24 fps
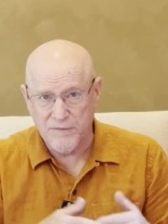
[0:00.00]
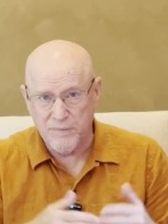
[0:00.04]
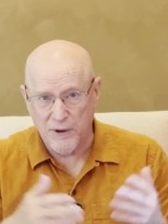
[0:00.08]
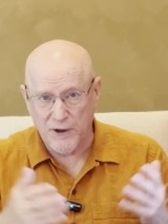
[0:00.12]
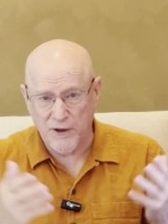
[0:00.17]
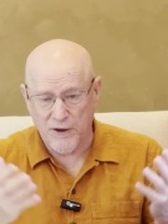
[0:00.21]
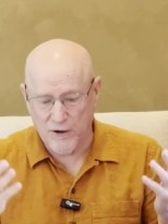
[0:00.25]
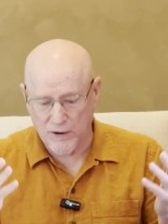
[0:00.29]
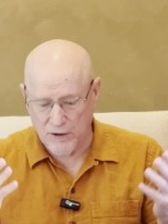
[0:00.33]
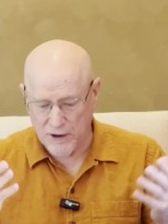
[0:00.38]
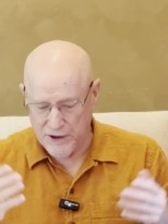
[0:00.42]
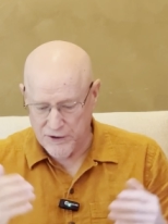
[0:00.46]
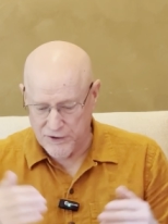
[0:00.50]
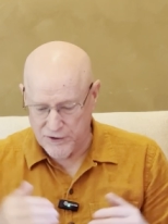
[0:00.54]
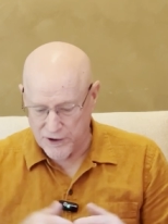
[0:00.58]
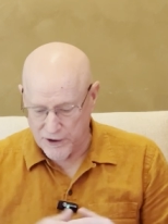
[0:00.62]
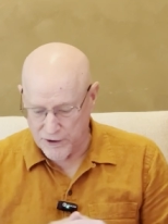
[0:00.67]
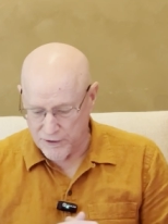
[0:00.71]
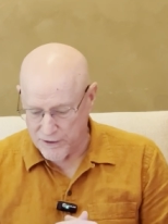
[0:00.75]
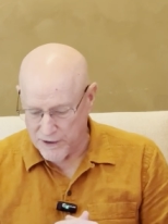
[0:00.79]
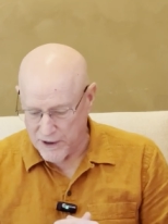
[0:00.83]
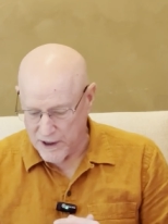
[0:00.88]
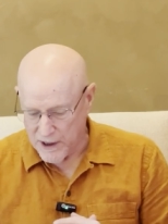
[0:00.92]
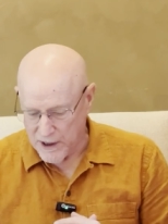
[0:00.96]
but early
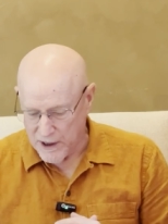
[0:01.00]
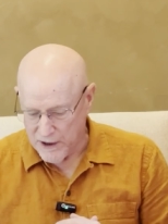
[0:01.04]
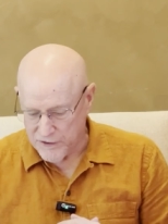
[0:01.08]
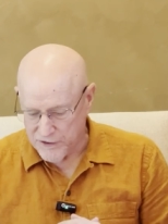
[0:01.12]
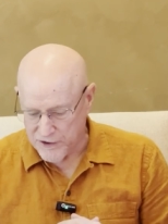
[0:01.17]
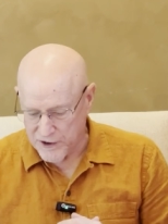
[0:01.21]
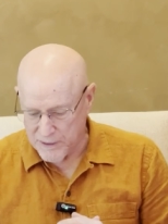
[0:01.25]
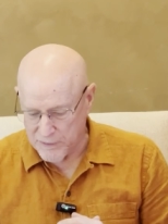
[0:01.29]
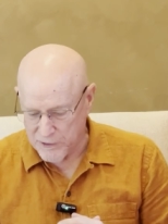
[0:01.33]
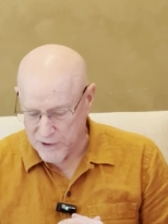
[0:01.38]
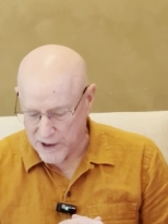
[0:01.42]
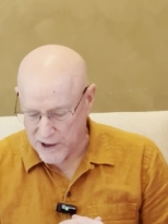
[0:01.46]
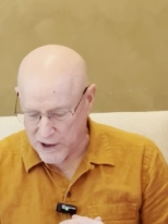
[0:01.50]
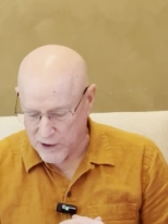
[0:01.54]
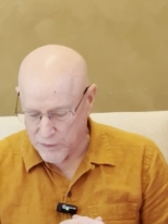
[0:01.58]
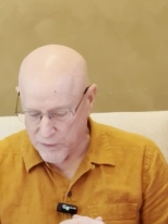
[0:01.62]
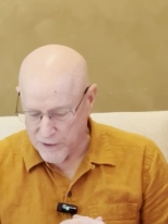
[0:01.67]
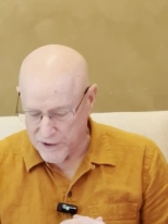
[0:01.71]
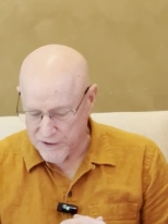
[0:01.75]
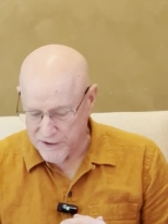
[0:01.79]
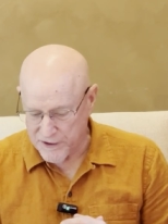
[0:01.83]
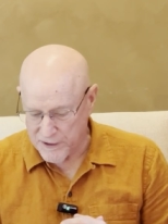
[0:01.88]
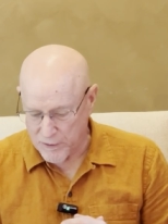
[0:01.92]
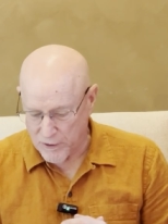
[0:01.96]
June seems like a
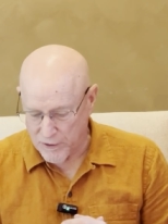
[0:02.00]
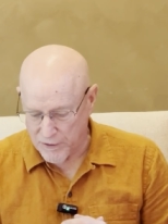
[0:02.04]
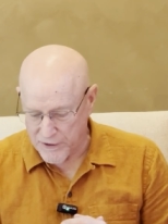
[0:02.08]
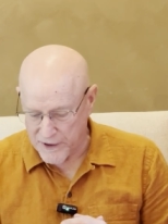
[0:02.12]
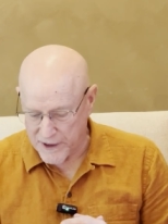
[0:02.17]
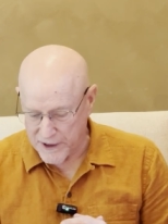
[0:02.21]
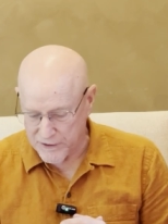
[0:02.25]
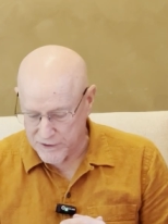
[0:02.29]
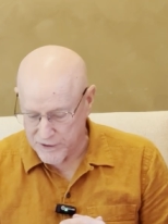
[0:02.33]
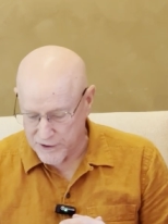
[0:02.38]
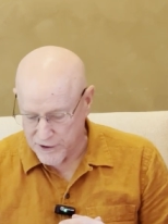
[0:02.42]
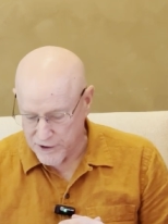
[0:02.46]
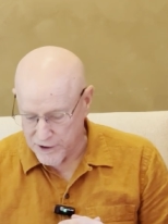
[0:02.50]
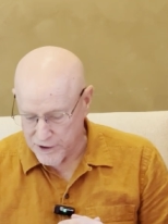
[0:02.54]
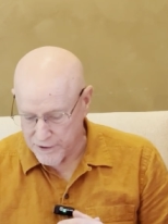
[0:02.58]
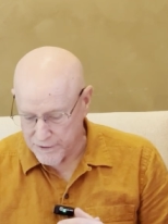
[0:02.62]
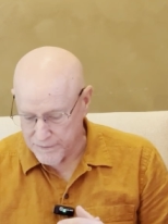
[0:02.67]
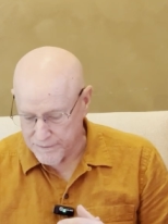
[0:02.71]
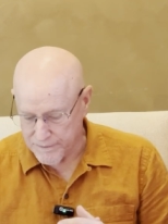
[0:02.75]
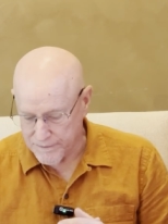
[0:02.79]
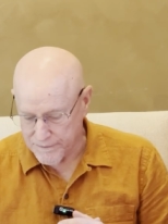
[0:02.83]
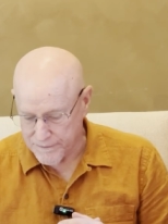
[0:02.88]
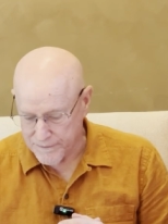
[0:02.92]
reasonable thing to do.